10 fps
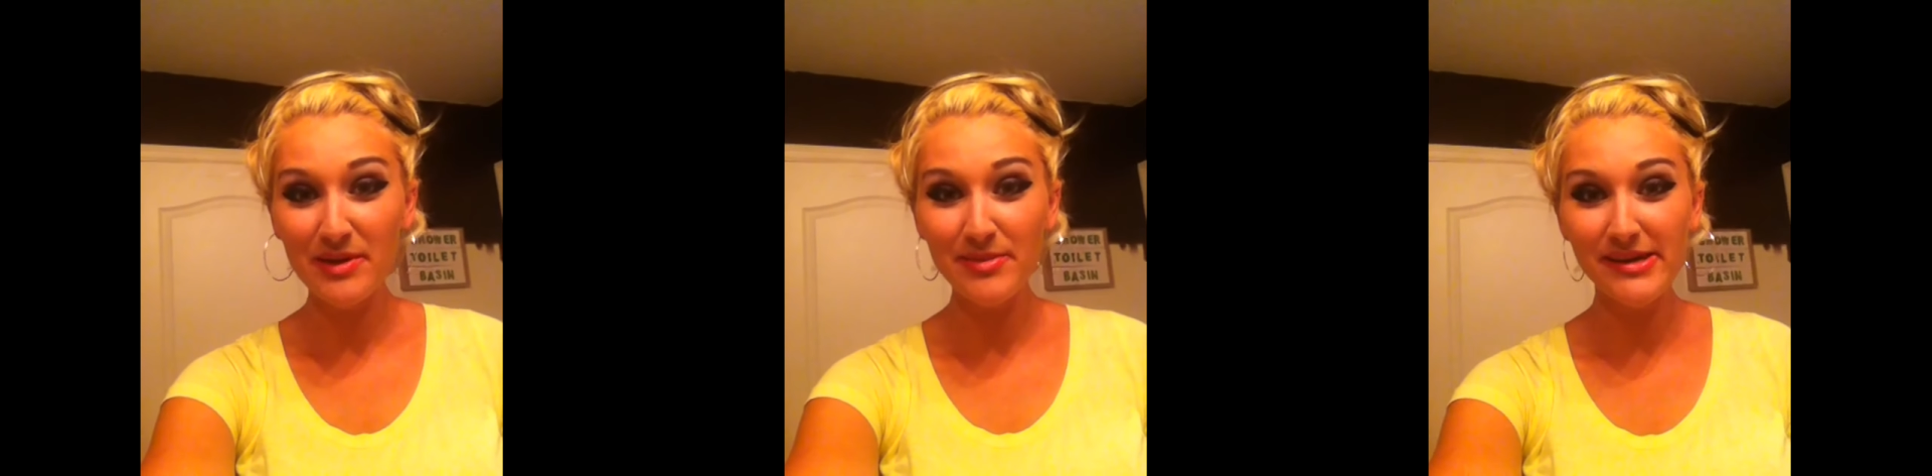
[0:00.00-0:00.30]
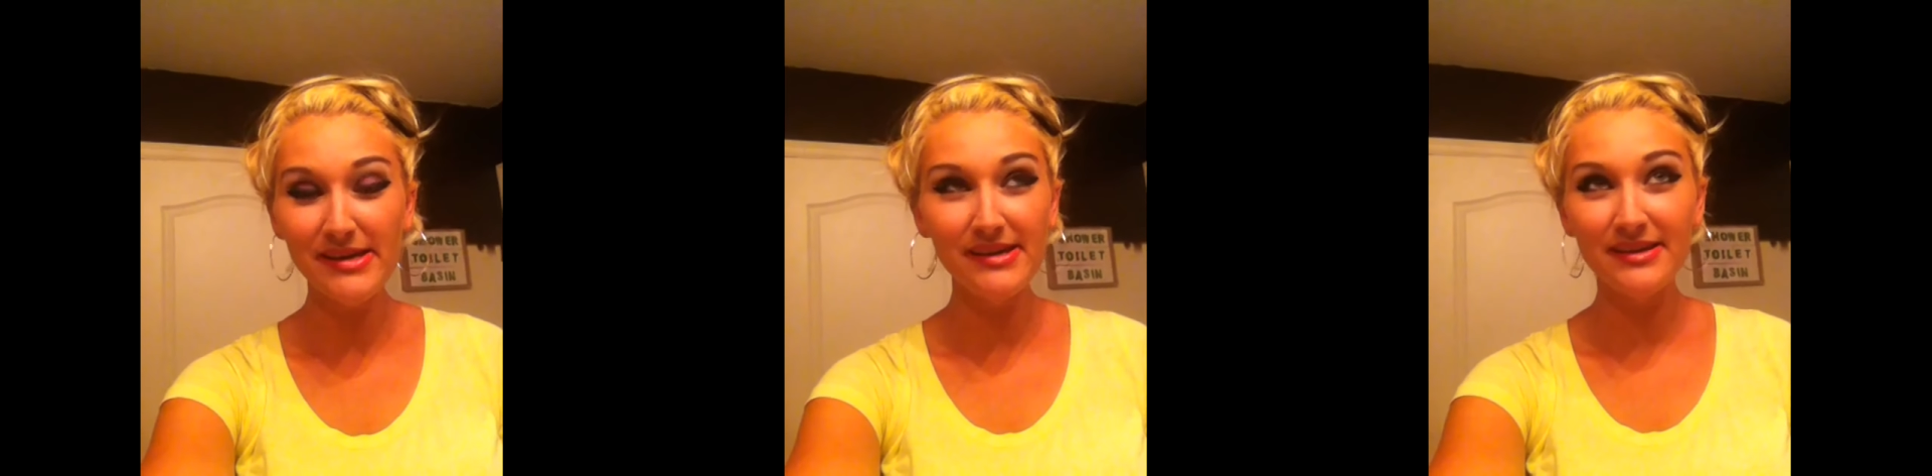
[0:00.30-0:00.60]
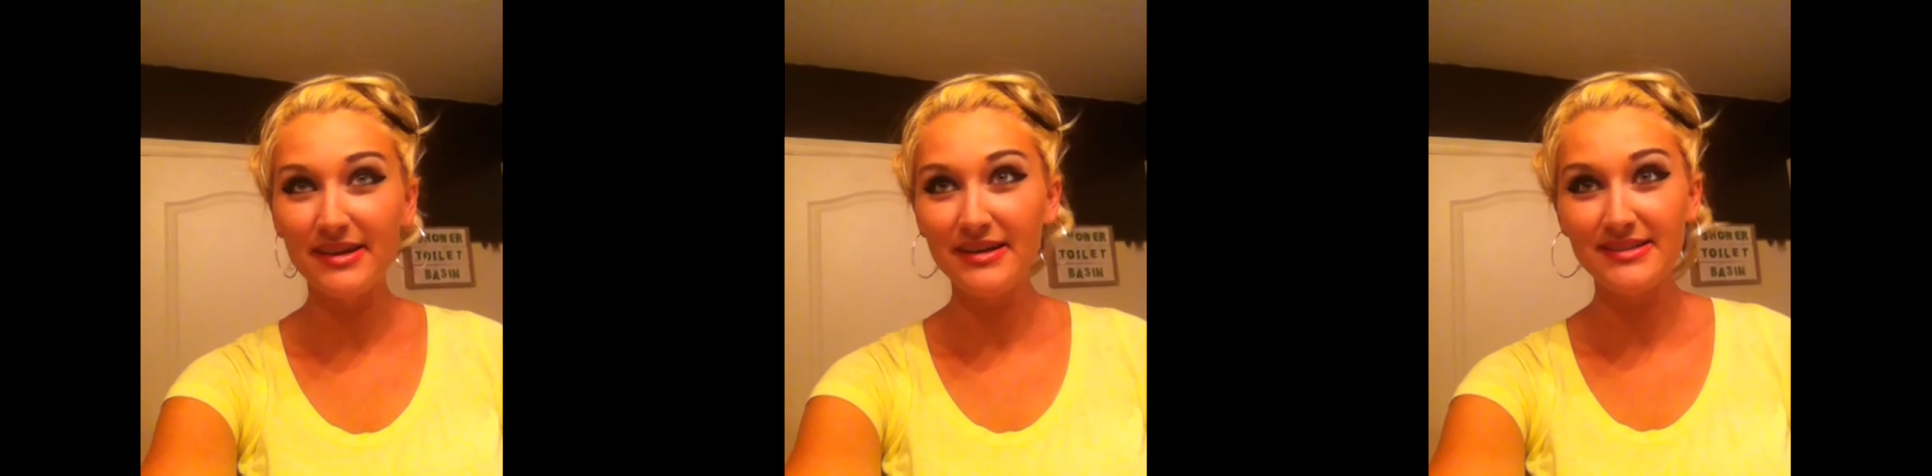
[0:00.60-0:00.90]

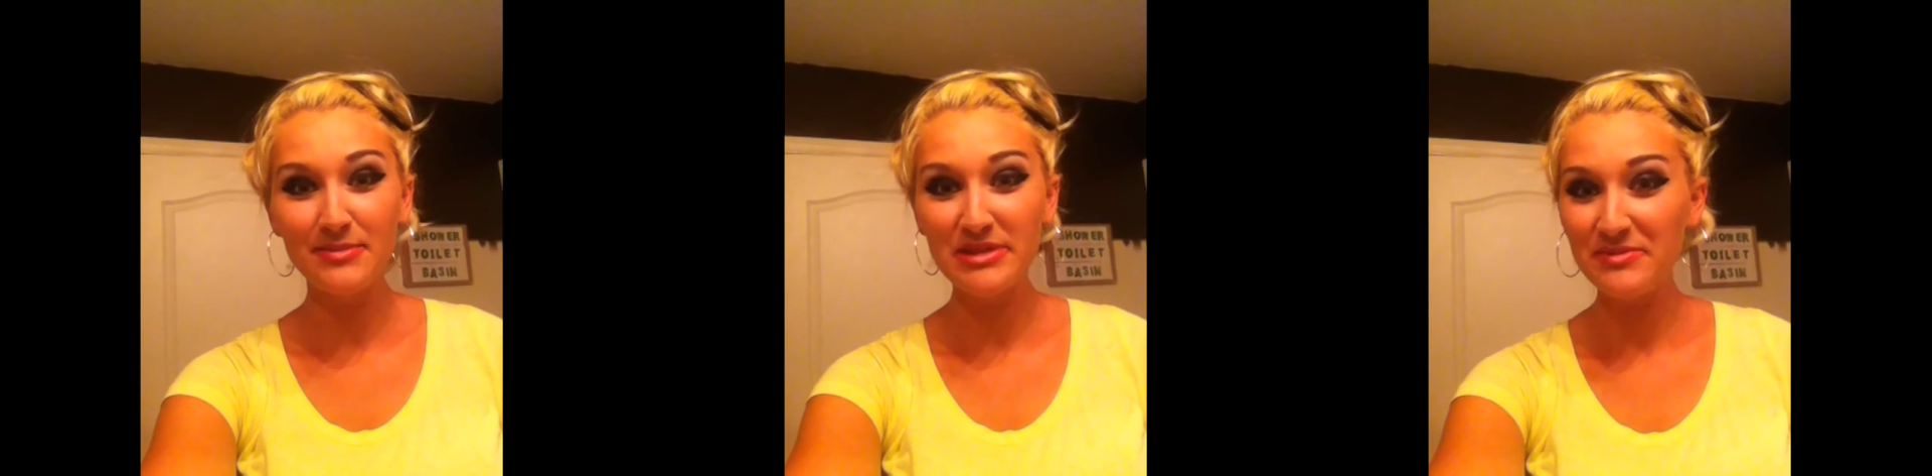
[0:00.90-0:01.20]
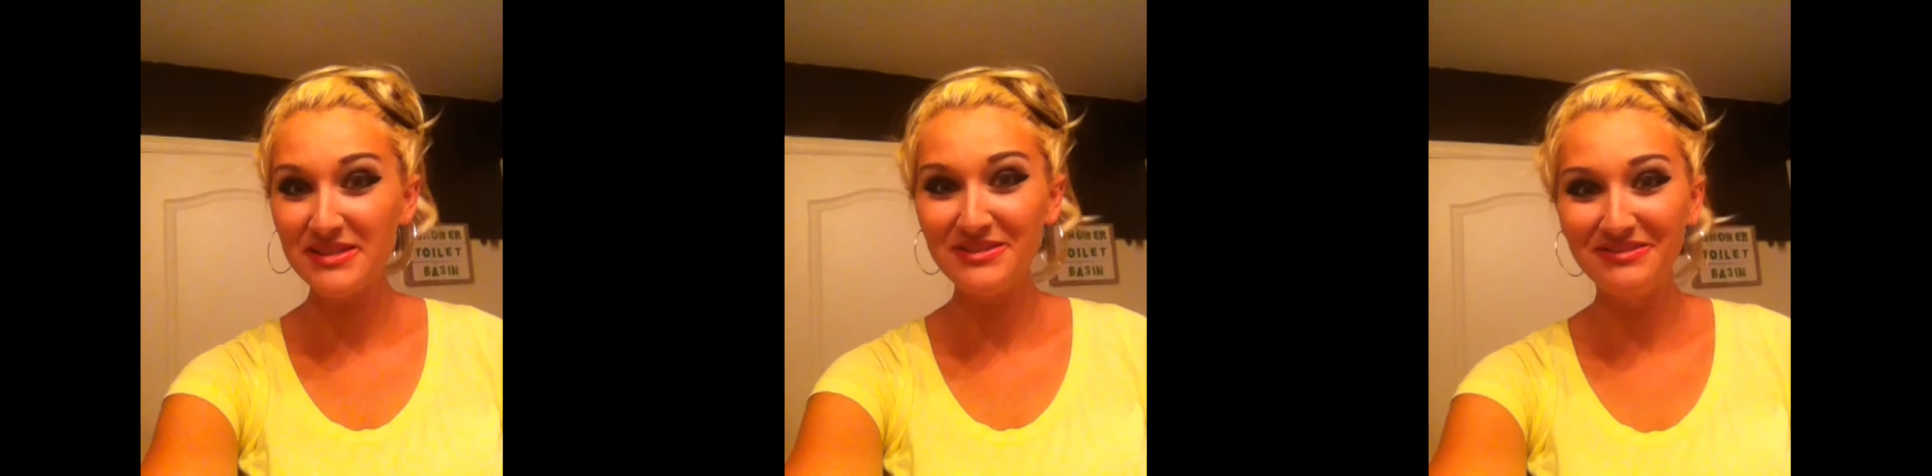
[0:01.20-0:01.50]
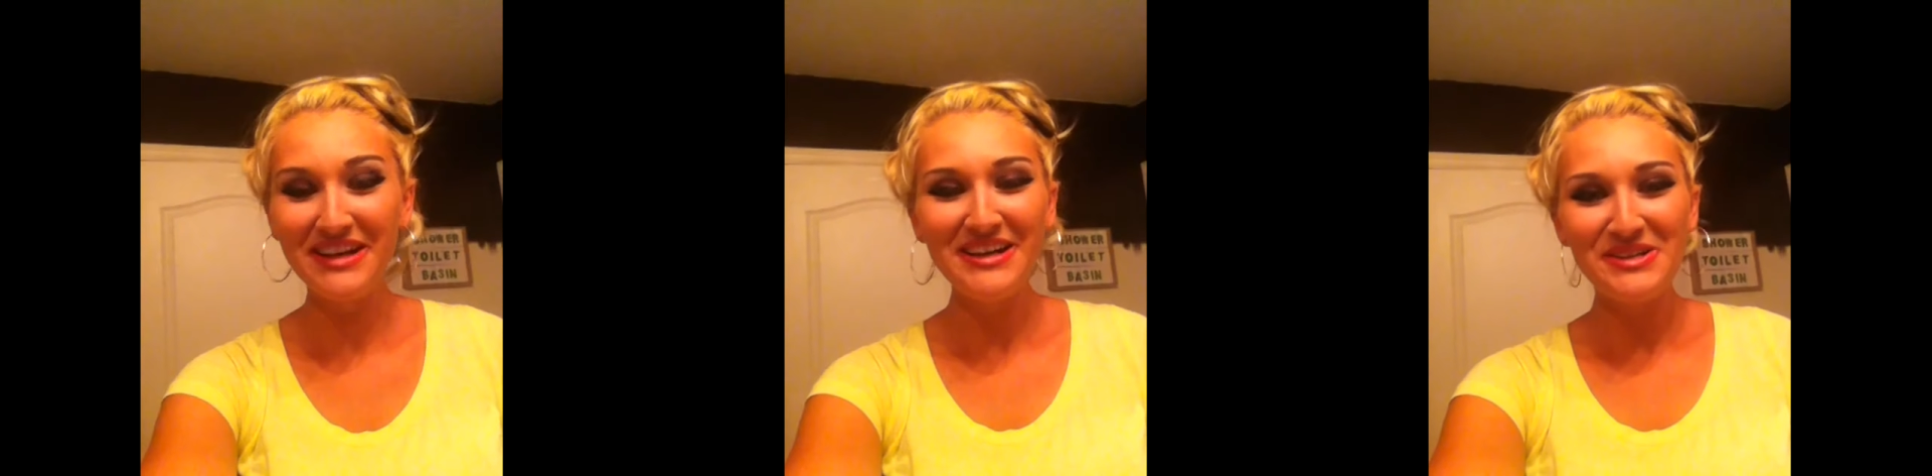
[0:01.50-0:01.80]
maybe uh, sometime soon.